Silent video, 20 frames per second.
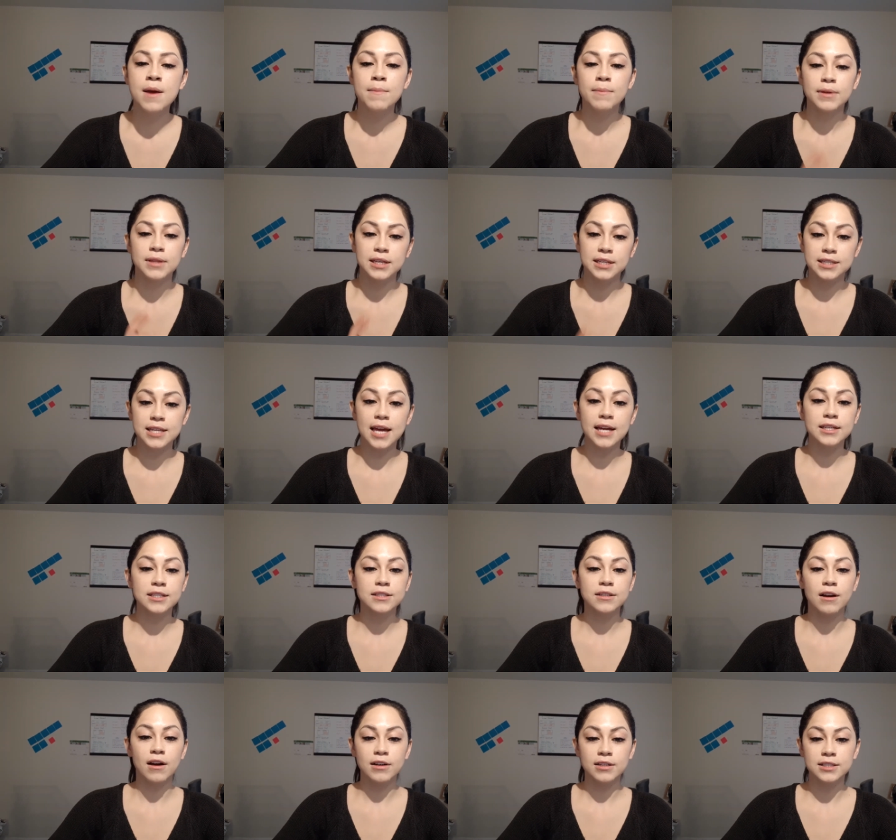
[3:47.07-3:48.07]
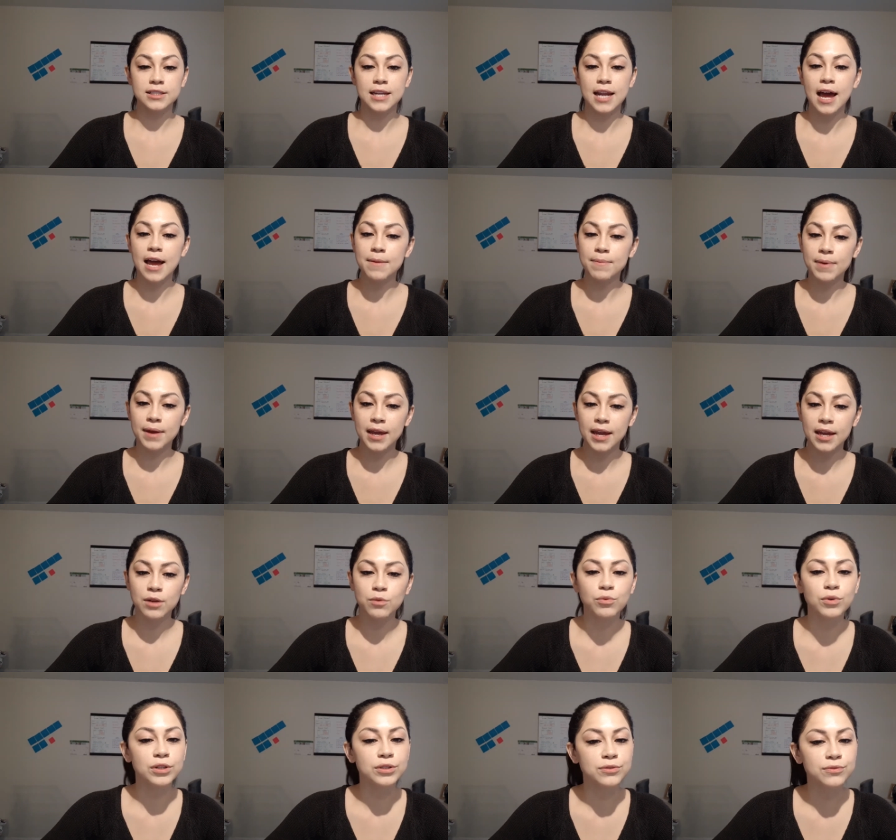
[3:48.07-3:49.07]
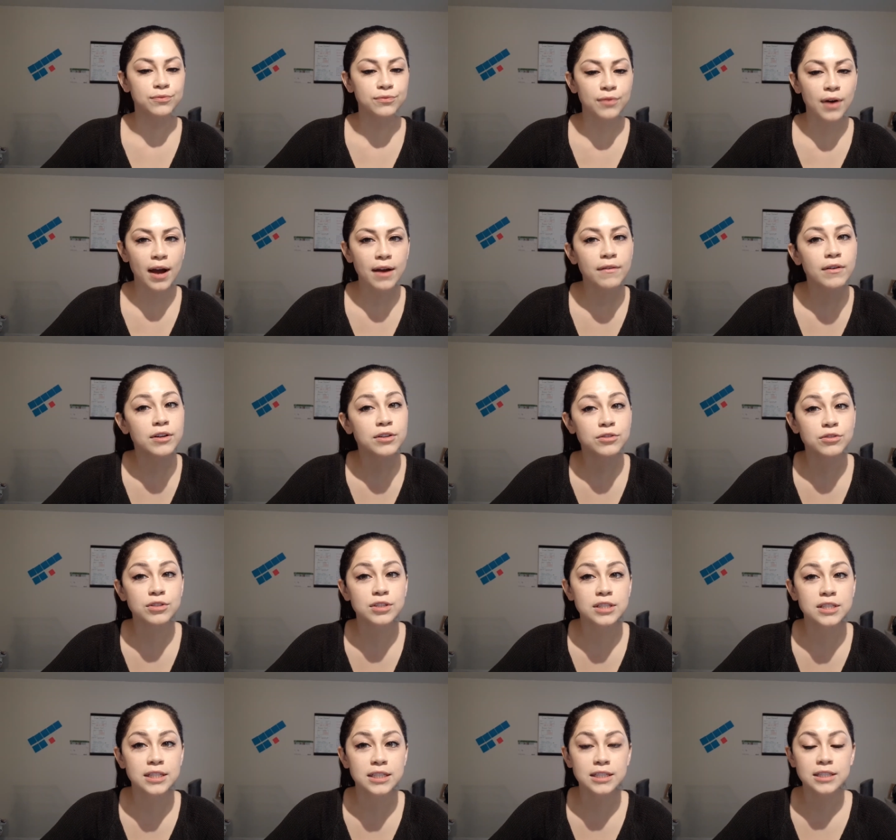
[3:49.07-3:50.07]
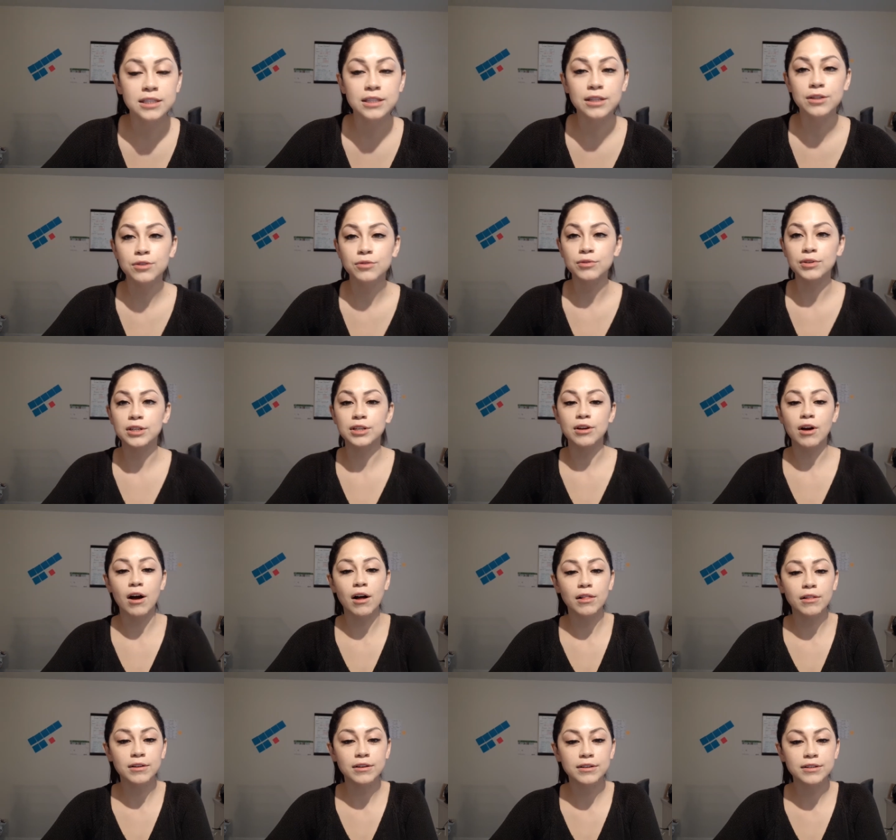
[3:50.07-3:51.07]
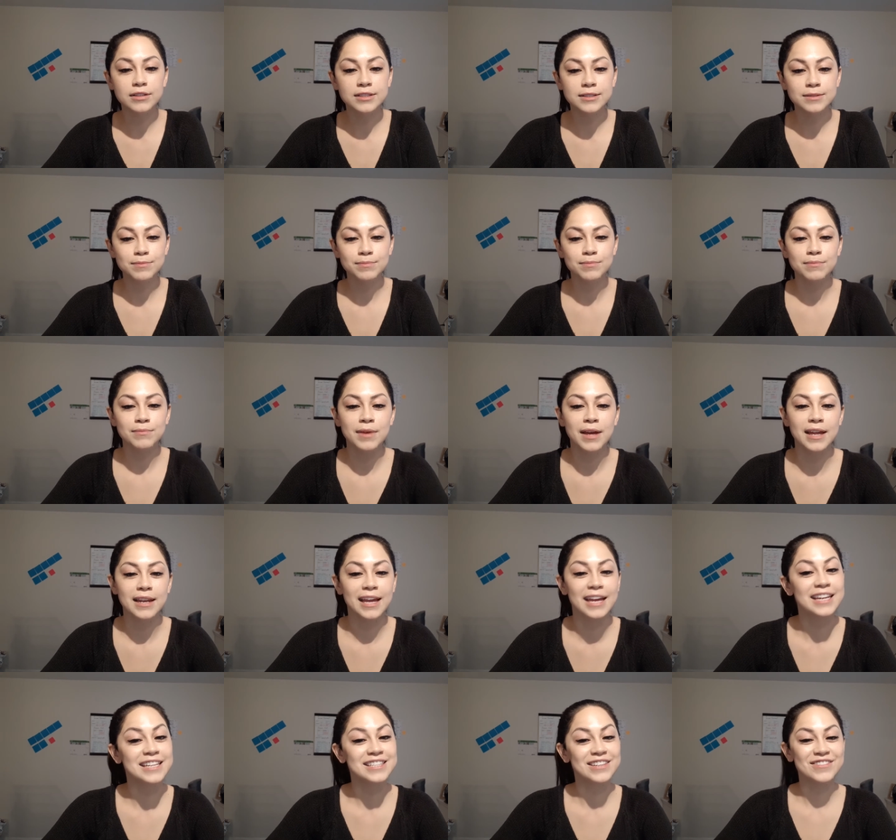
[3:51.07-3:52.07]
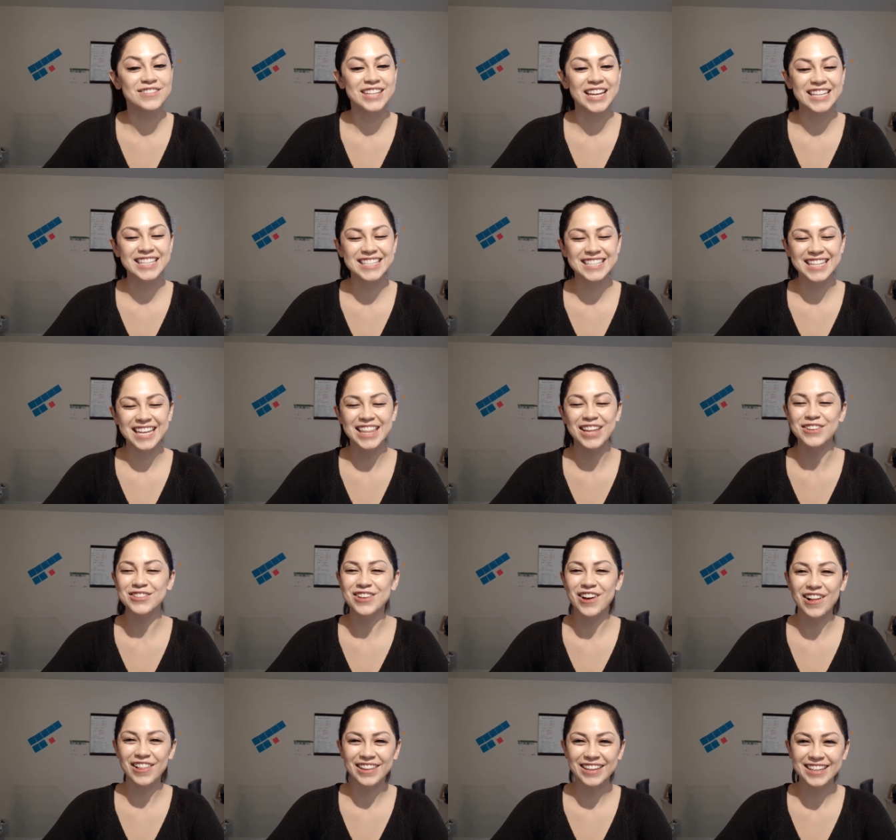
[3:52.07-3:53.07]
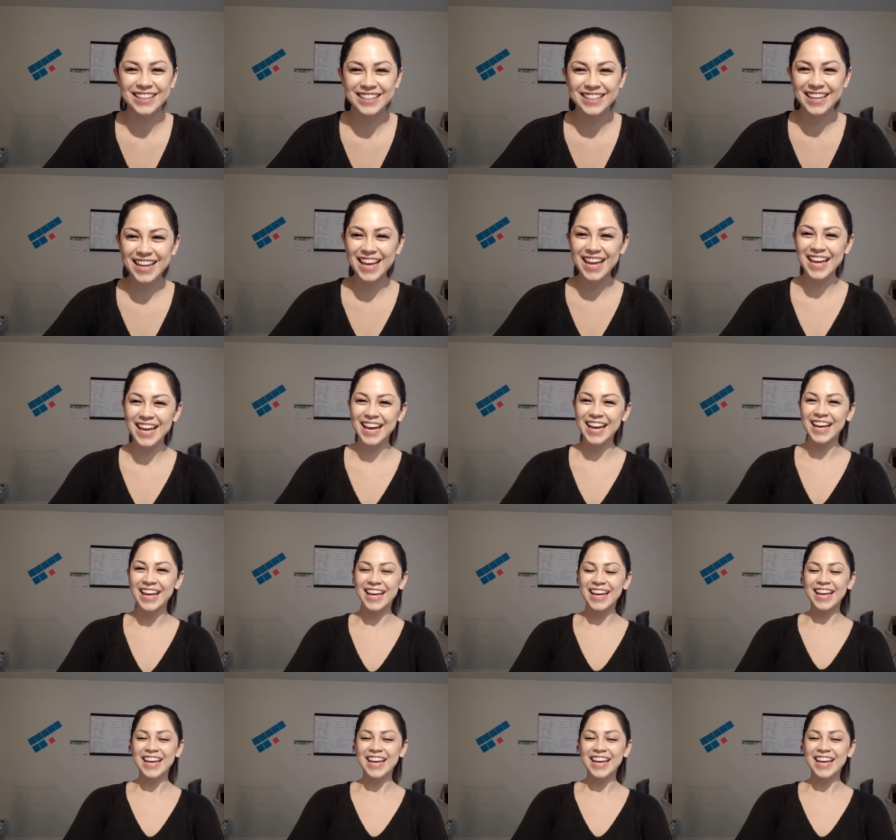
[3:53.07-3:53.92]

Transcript: But the exact cost that I paid was five hundred sixty-three dollars and eighty-seven cents, and that was all in.